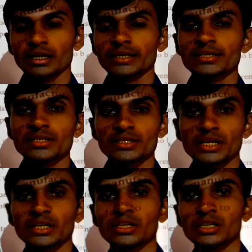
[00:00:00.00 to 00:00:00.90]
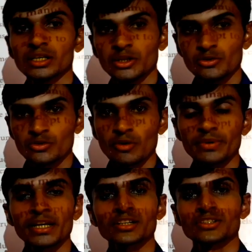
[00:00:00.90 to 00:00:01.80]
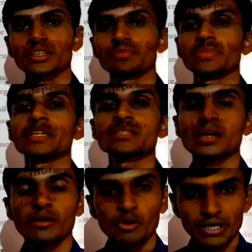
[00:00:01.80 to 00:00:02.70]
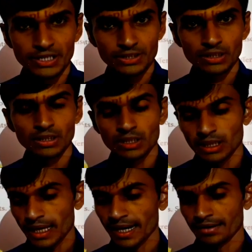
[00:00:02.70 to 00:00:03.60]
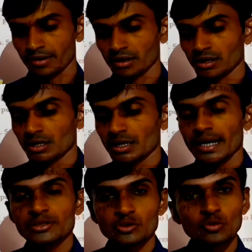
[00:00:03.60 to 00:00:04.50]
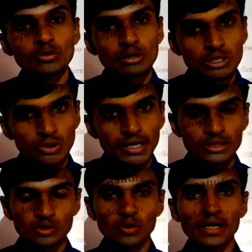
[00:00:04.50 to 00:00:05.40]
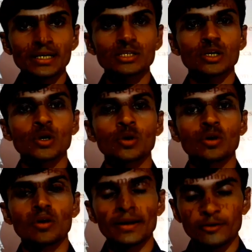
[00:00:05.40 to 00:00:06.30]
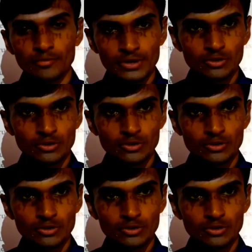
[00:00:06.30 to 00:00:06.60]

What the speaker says: unnecessary use of electricity, please avoid it. And at school also, at college, at office